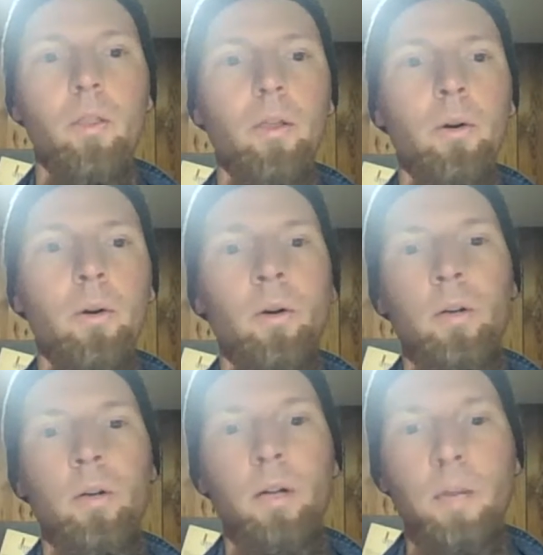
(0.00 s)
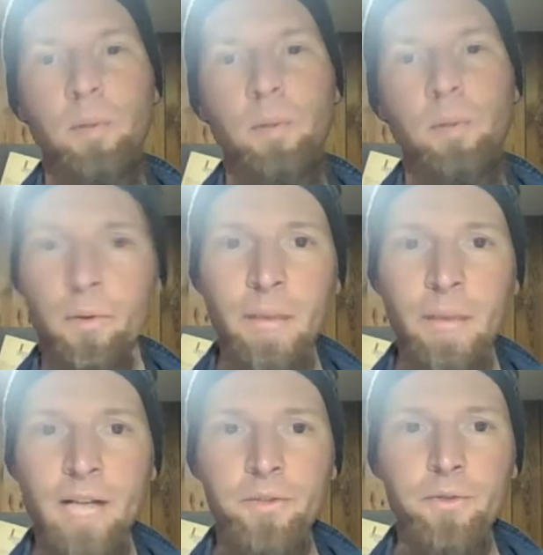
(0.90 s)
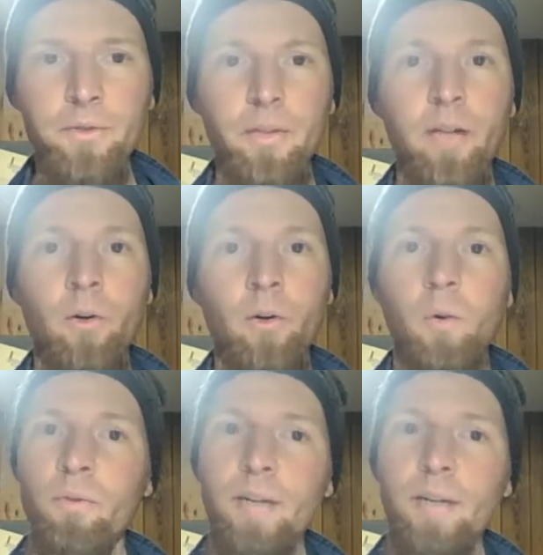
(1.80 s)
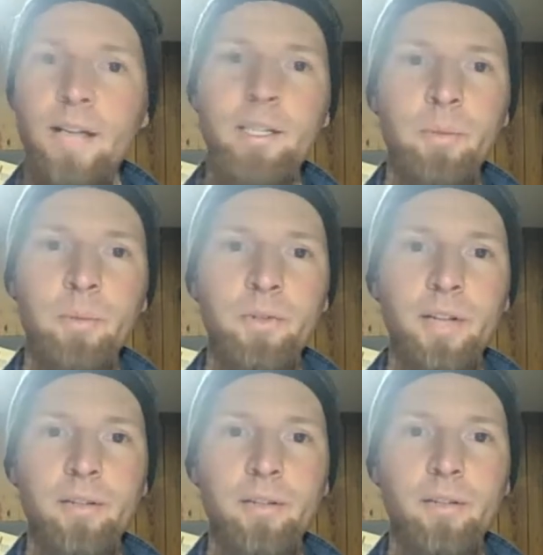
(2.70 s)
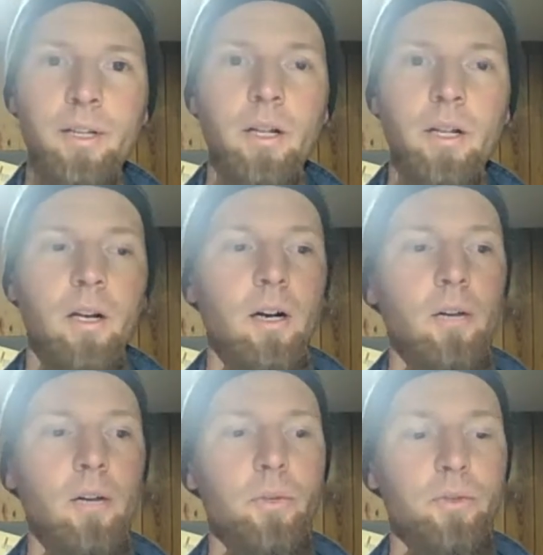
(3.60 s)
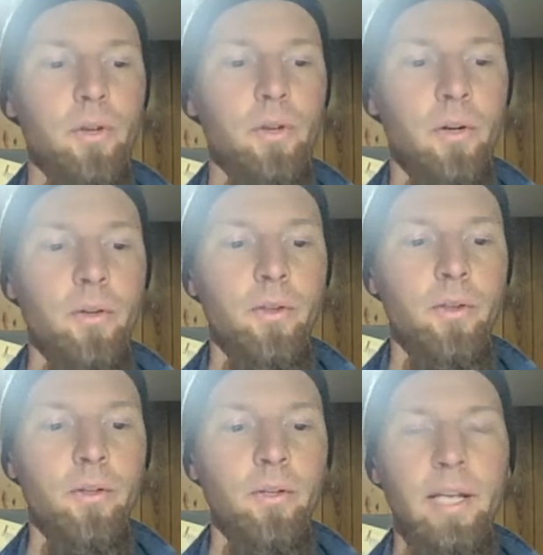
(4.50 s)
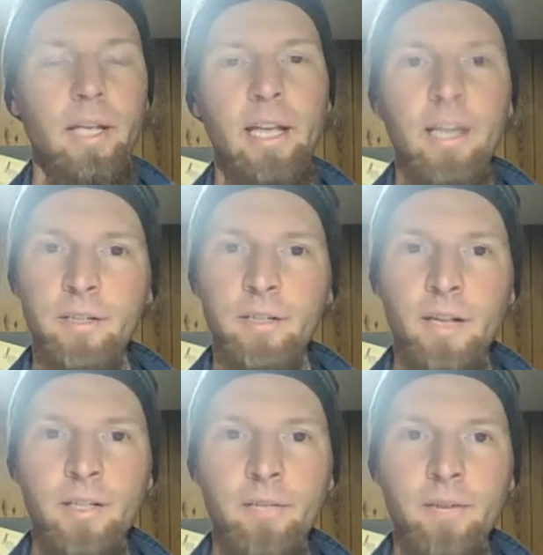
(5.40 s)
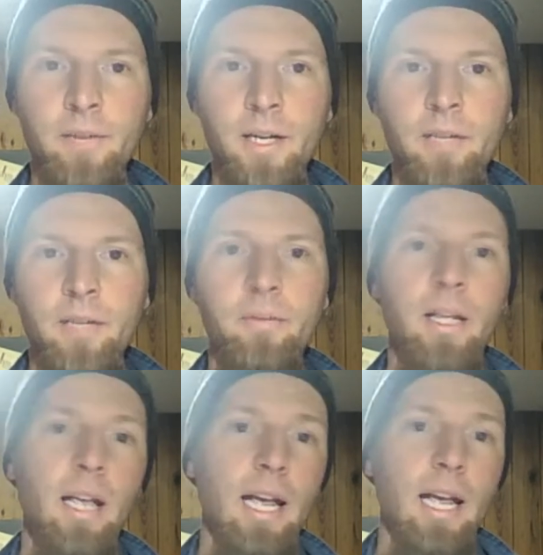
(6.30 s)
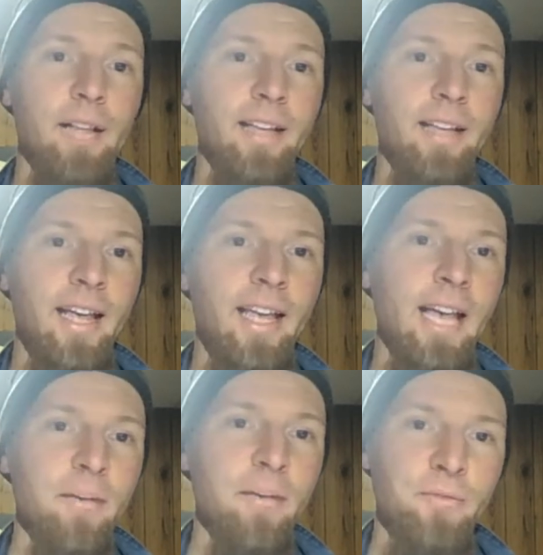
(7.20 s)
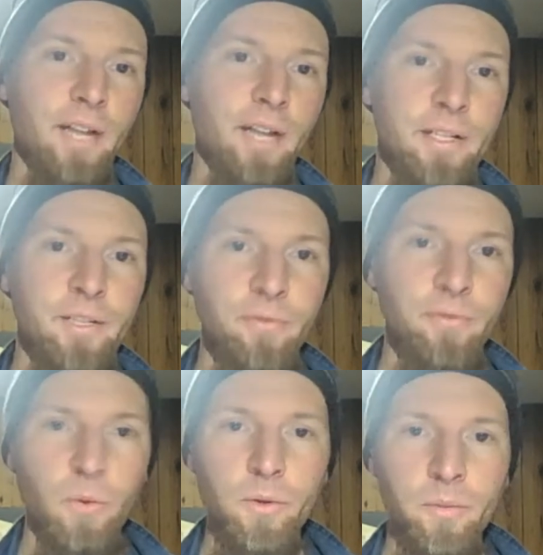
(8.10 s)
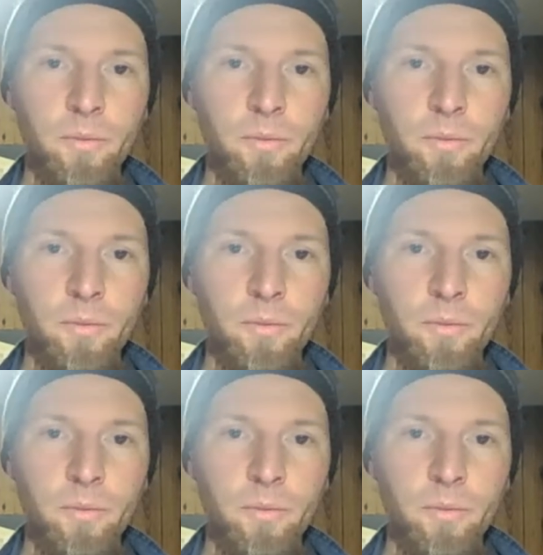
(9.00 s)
are a couple other masks that are over 90%, which are the KN95 and the KF94.